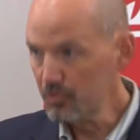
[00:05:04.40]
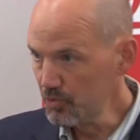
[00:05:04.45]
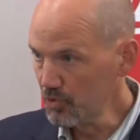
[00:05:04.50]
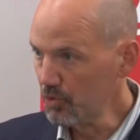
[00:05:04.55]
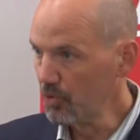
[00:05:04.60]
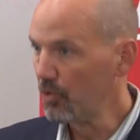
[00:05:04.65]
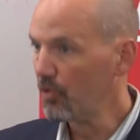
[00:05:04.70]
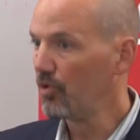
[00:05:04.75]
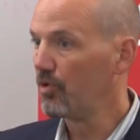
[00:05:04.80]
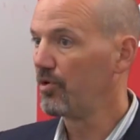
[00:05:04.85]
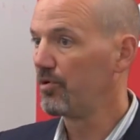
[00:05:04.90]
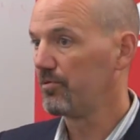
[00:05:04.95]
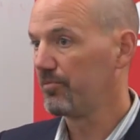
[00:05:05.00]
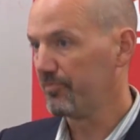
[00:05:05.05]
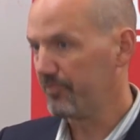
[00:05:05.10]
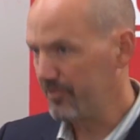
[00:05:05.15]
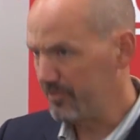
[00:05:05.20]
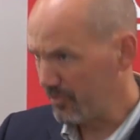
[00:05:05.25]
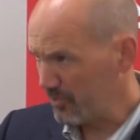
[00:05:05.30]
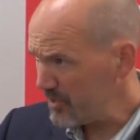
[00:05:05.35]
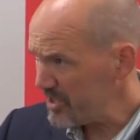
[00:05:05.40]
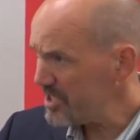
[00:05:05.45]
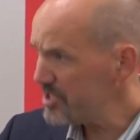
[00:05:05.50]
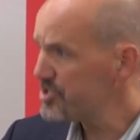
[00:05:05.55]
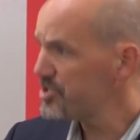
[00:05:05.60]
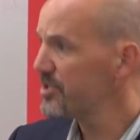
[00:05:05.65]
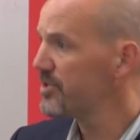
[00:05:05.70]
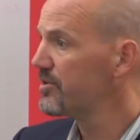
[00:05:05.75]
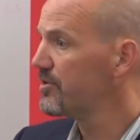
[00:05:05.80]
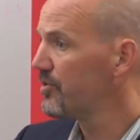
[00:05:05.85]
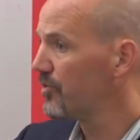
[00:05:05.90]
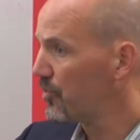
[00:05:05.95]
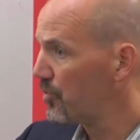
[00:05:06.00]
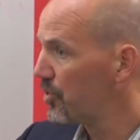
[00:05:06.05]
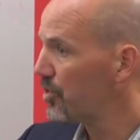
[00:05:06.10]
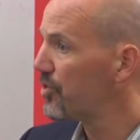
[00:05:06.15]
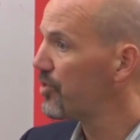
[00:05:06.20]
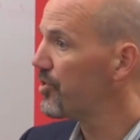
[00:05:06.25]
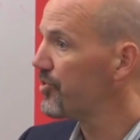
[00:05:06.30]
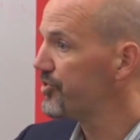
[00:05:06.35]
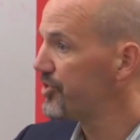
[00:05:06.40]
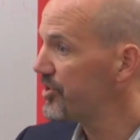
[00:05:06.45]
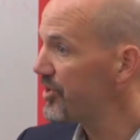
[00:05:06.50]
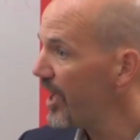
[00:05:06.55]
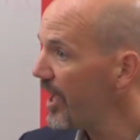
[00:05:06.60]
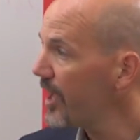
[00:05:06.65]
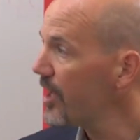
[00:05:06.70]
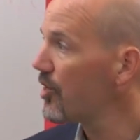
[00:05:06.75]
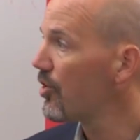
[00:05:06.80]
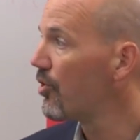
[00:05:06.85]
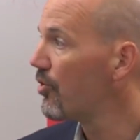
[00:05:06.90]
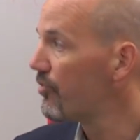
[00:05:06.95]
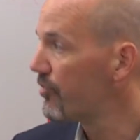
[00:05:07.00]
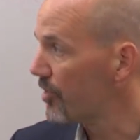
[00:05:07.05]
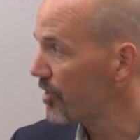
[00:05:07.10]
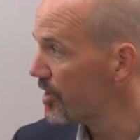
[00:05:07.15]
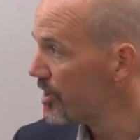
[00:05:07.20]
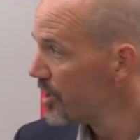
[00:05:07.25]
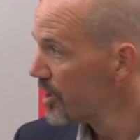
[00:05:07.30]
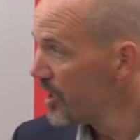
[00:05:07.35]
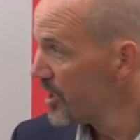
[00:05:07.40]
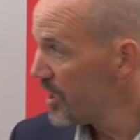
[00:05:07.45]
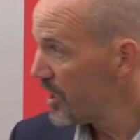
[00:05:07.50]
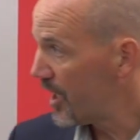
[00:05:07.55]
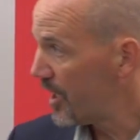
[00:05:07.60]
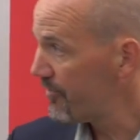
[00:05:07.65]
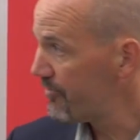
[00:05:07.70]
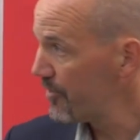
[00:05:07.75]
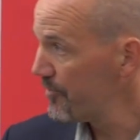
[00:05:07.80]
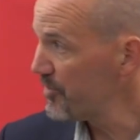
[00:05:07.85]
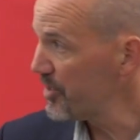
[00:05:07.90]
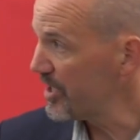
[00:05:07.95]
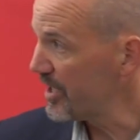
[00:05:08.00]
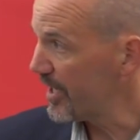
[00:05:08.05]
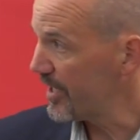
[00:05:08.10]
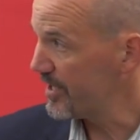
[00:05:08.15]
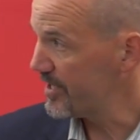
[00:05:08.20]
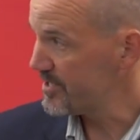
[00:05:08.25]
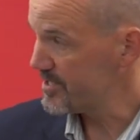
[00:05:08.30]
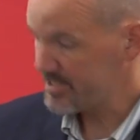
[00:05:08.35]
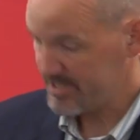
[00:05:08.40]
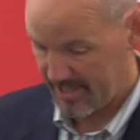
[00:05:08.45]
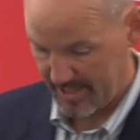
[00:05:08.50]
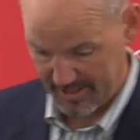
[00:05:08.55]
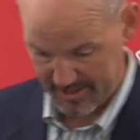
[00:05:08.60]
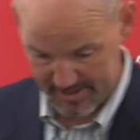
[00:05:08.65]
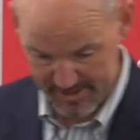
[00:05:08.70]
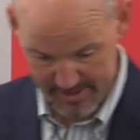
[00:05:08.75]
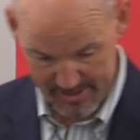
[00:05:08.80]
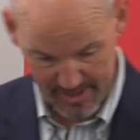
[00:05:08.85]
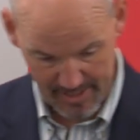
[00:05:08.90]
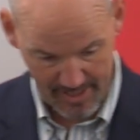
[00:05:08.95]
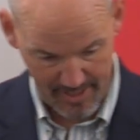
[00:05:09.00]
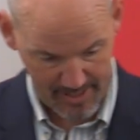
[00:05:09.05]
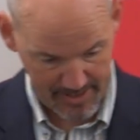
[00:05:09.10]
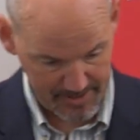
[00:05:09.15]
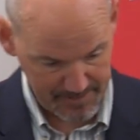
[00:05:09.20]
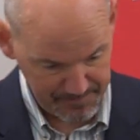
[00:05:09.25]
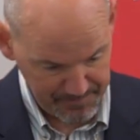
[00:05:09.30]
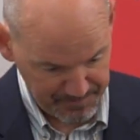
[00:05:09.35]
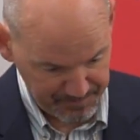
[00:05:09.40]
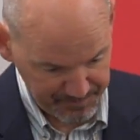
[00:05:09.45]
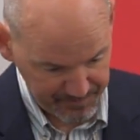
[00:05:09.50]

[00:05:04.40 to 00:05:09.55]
rule the region, the world, to take over uh, from the United States. And,